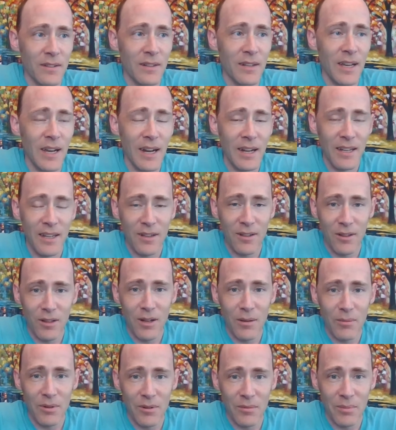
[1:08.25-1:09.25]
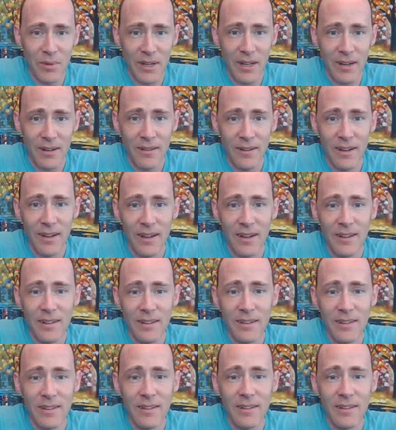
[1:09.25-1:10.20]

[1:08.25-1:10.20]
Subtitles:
90 kilometer bike ride,